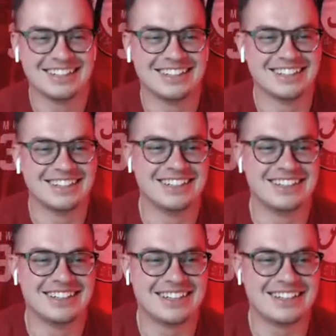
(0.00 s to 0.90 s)

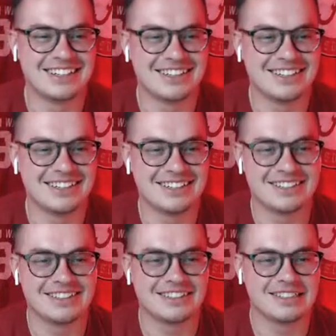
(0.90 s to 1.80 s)

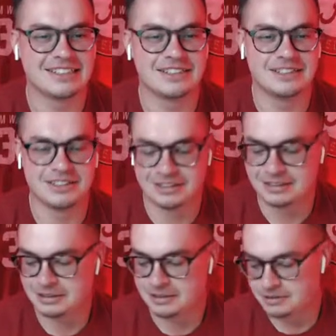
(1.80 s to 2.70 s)

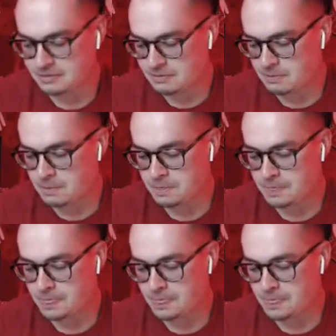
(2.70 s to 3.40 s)
(silent)